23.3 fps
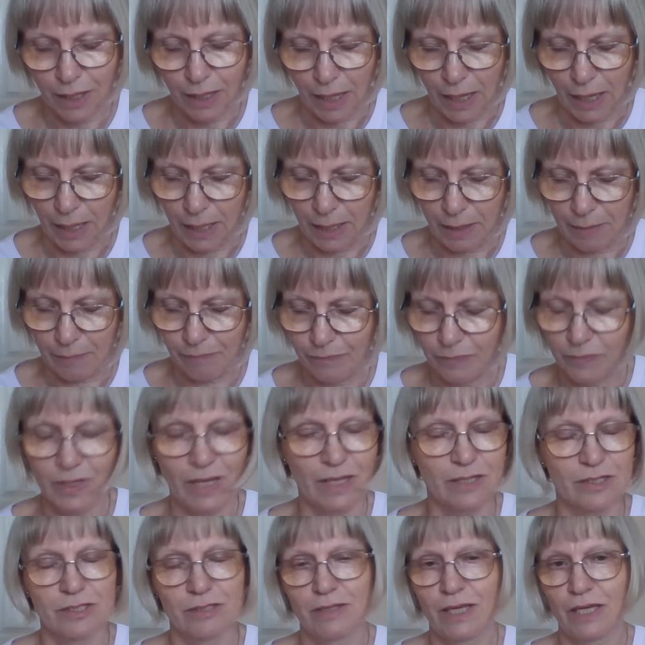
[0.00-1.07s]

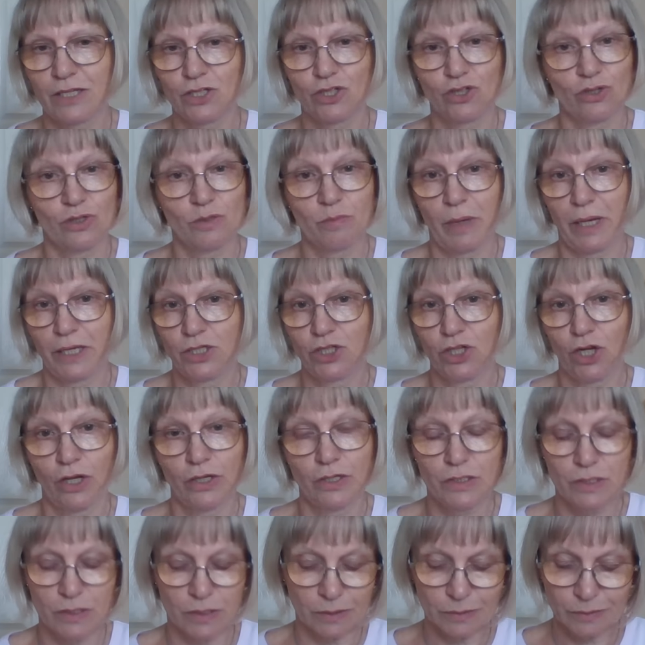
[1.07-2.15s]
That's just my
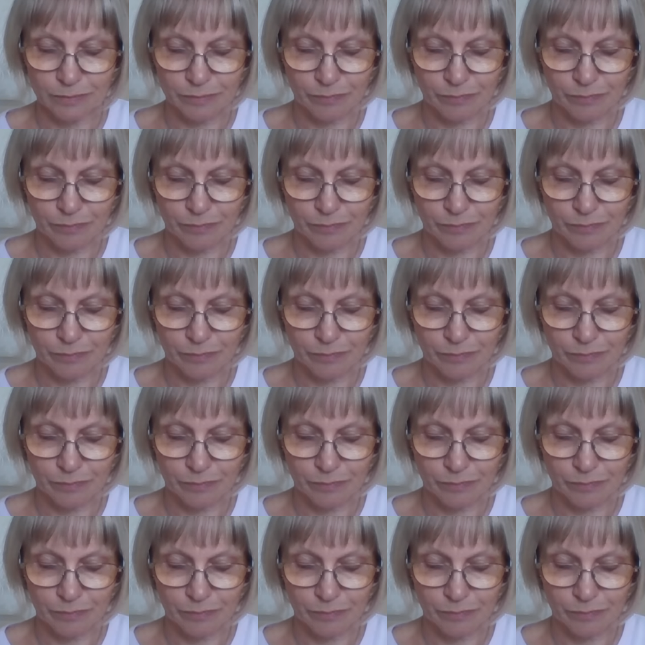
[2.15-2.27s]
choice.